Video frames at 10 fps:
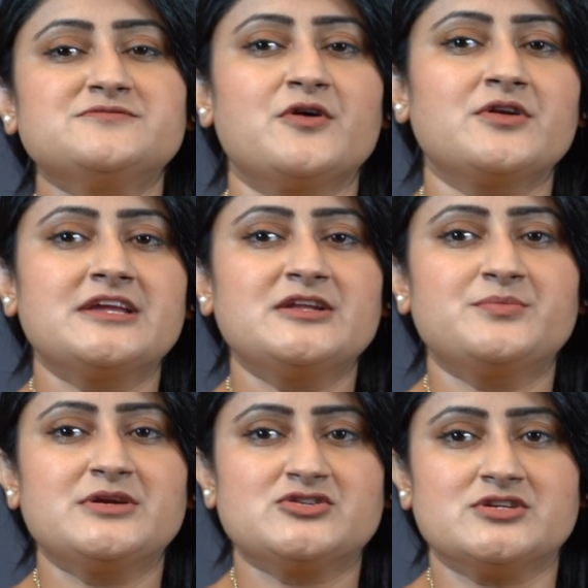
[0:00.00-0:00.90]
for NEET
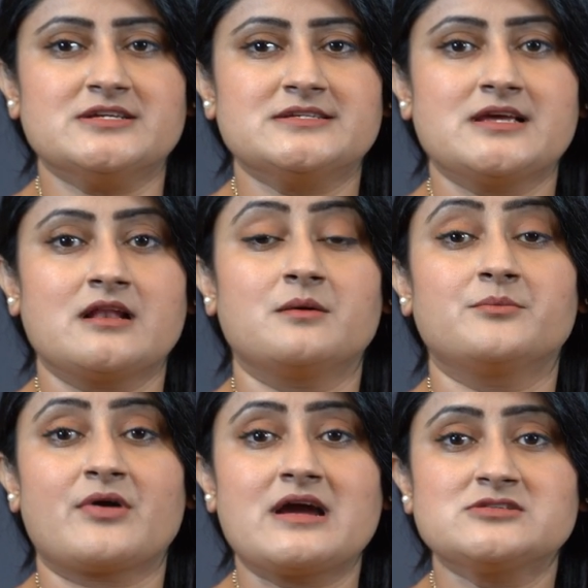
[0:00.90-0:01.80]
PG shall
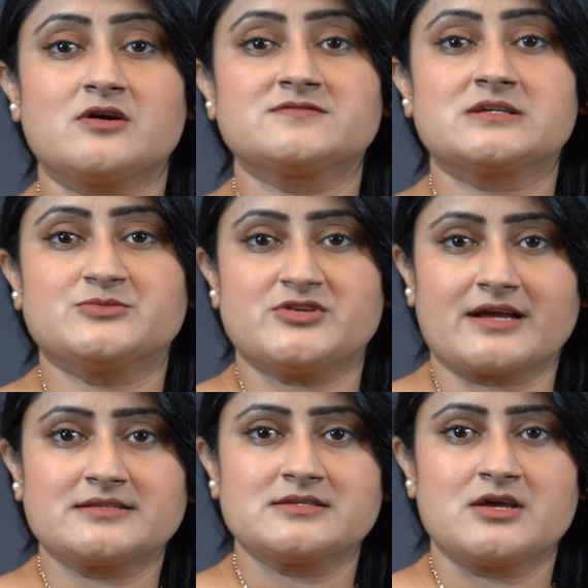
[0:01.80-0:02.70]
comprise of
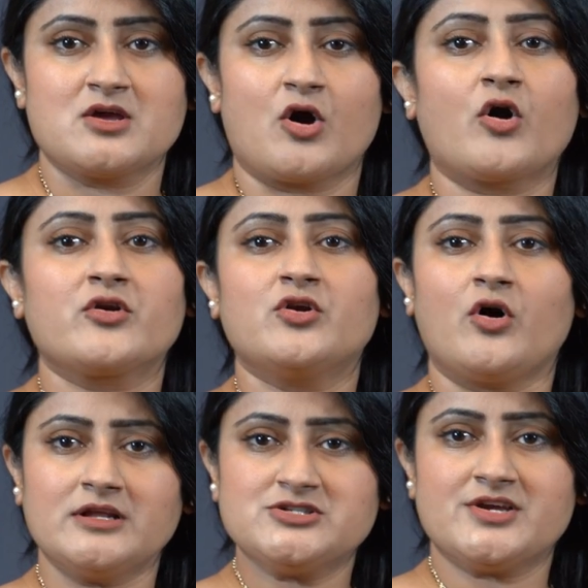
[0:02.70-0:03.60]
subjects or
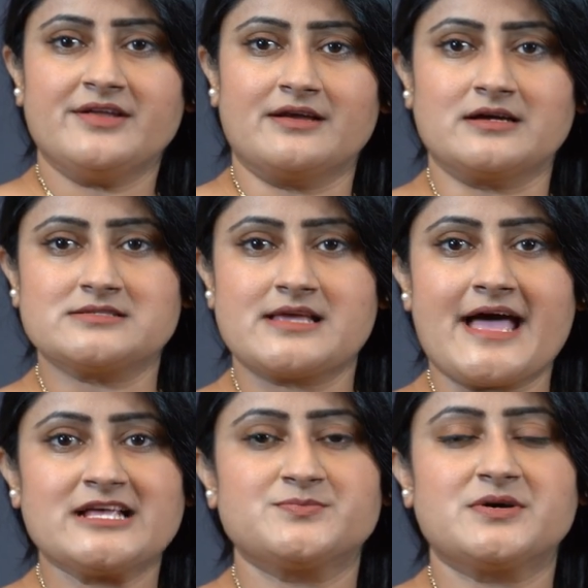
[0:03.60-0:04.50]
knowledge areas
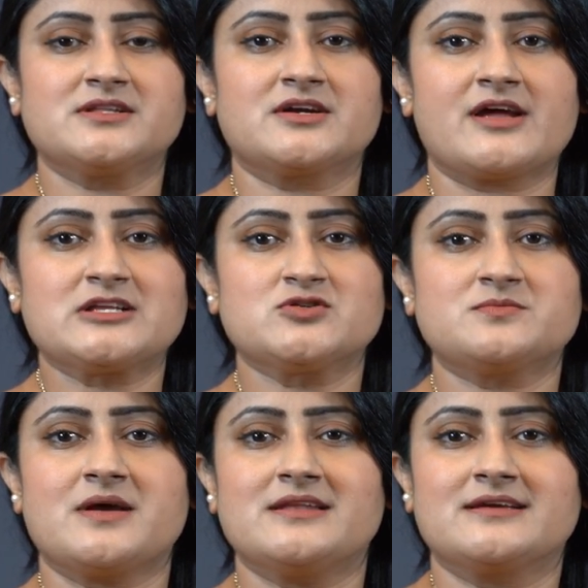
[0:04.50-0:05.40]
as per the
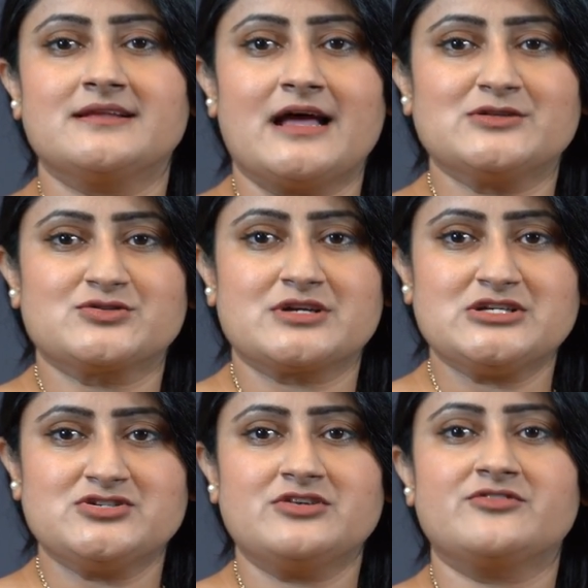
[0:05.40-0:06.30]
Graduate Medical
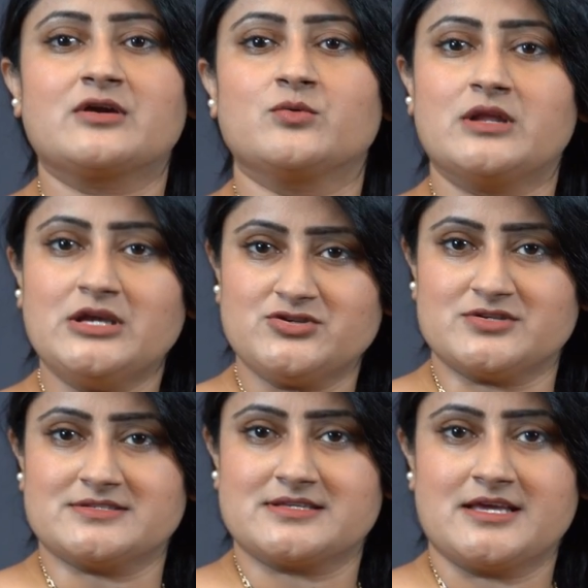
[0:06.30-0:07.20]
Education
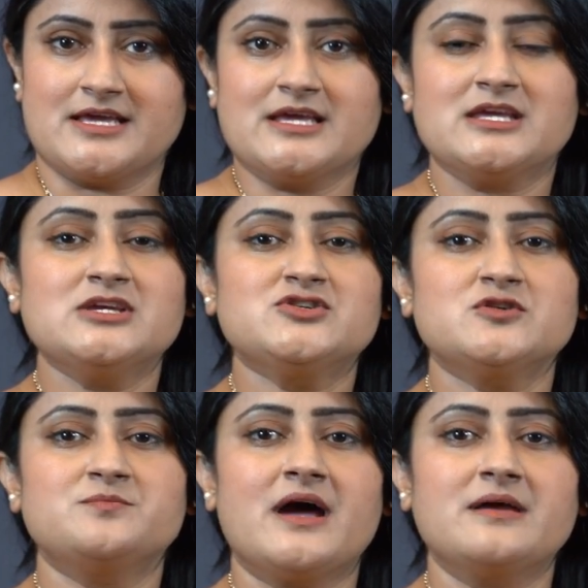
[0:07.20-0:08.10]
Regulations
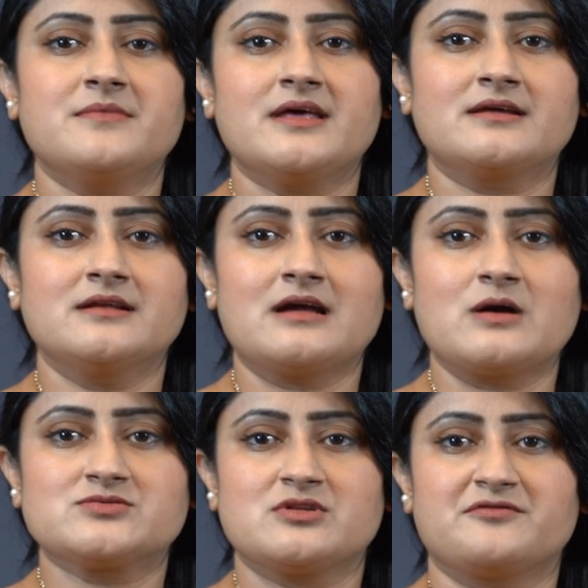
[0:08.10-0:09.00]
issued by Medical
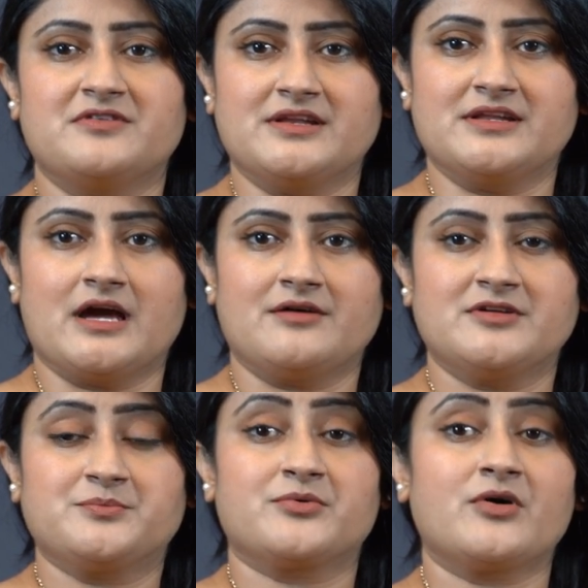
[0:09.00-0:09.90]
Council of India
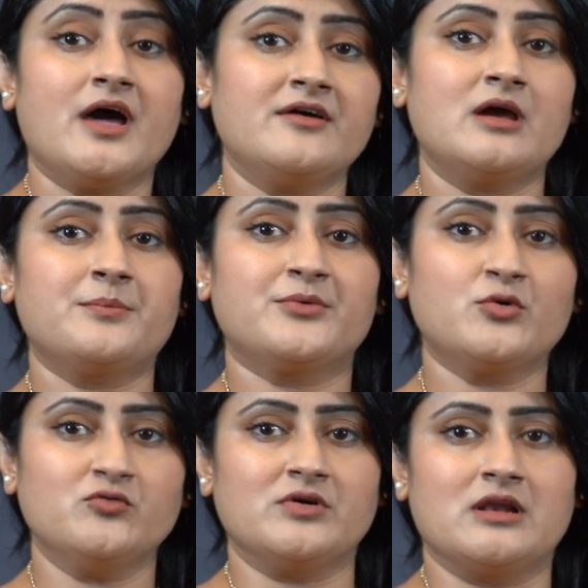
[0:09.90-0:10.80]
with prior
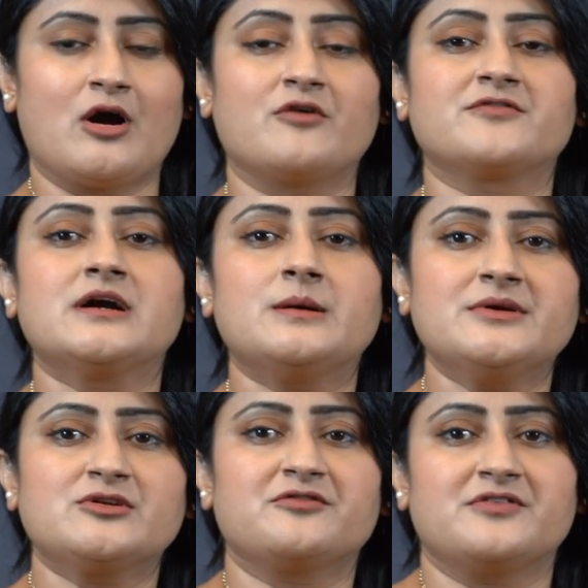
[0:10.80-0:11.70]
approval of
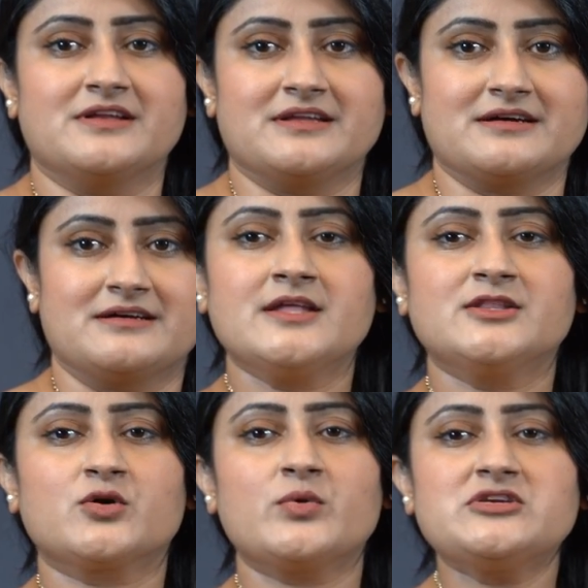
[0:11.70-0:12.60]
Government of India.
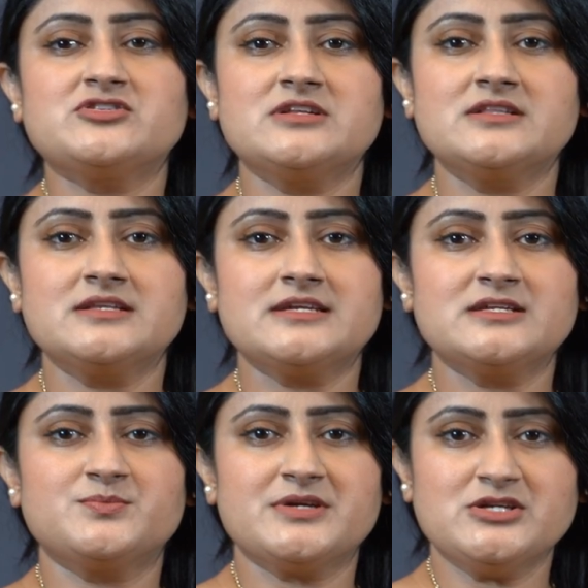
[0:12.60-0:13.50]
The question in the
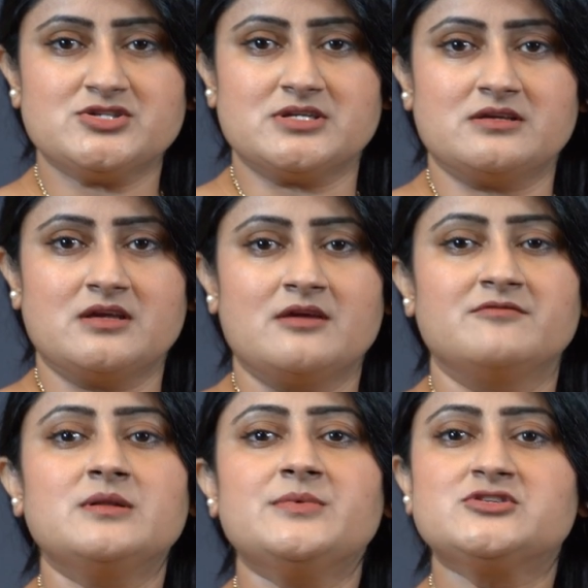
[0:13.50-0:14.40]
NEET PG
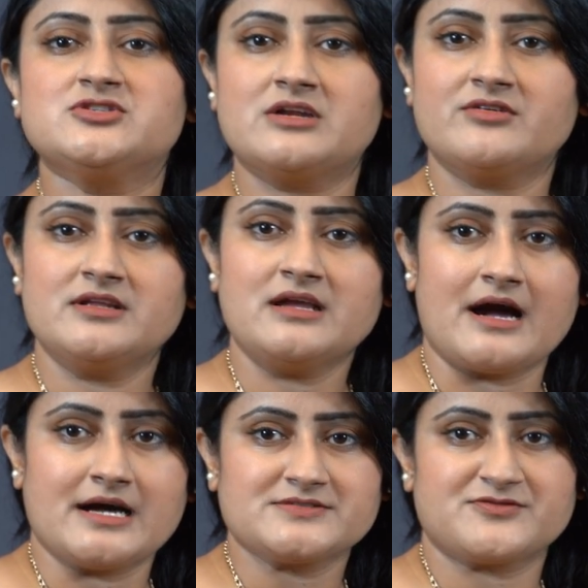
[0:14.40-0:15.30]
will be generally
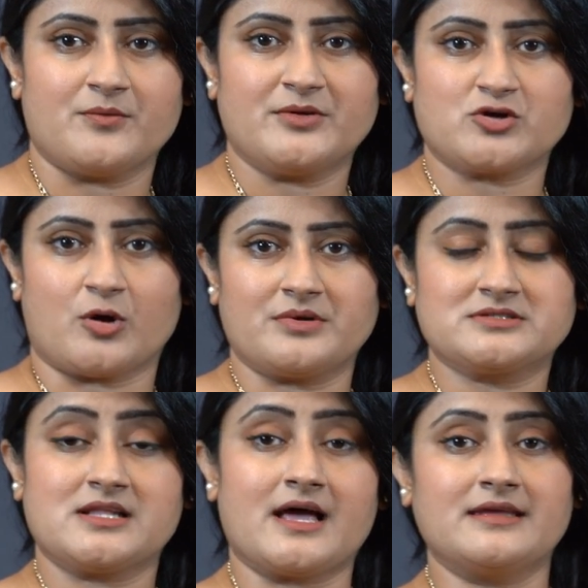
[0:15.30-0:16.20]
asked from the
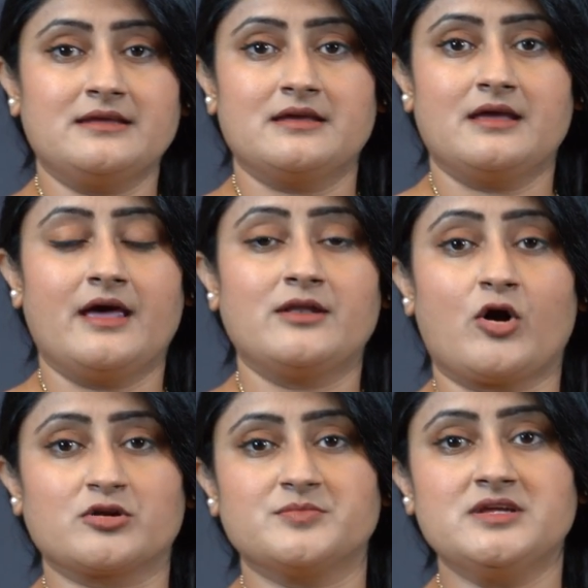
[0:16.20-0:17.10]
topics like
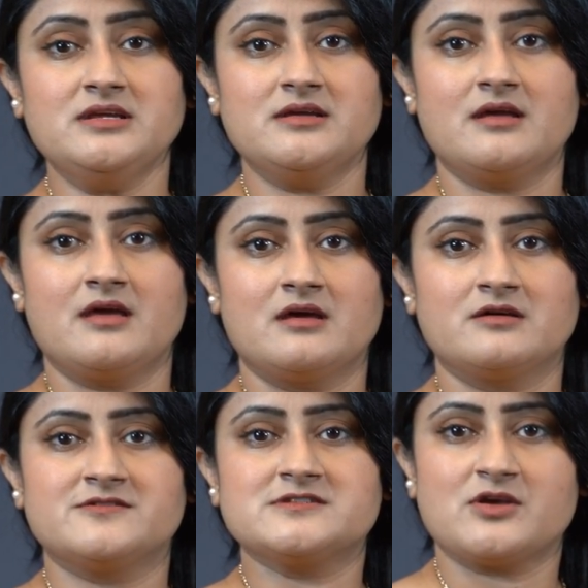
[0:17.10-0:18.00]
anatomy,
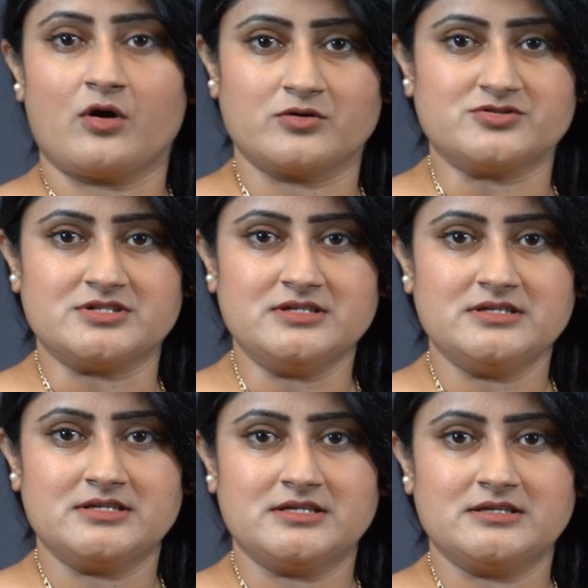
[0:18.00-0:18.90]
physiology,
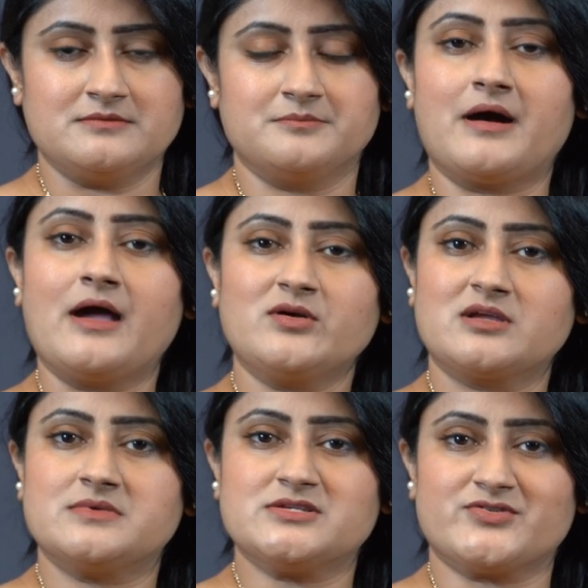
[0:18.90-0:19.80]

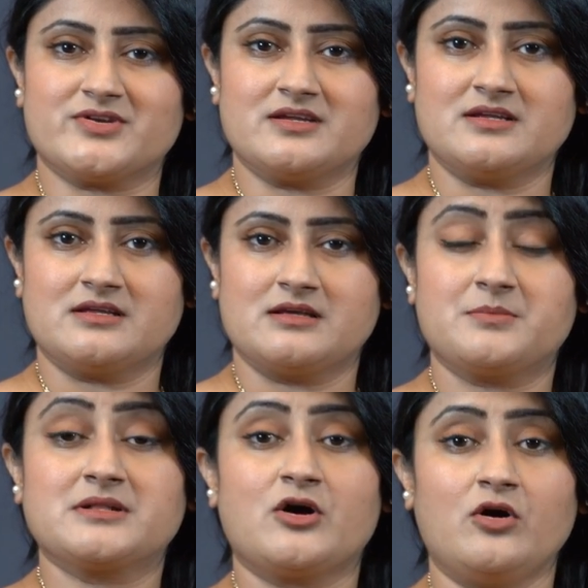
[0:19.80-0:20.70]
biochemistry,
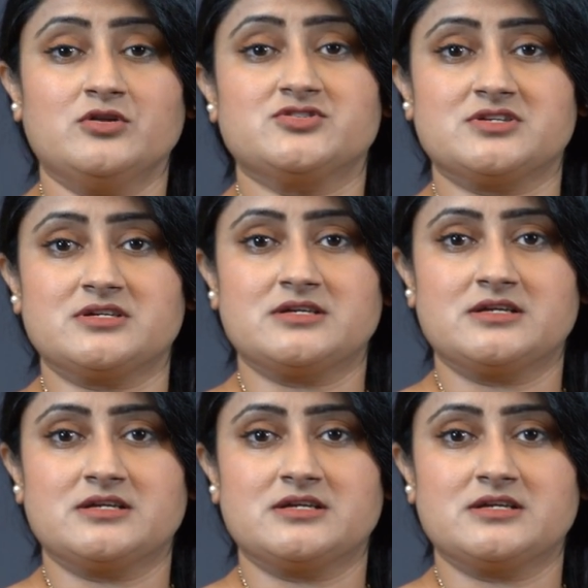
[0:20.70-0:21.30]
pathology,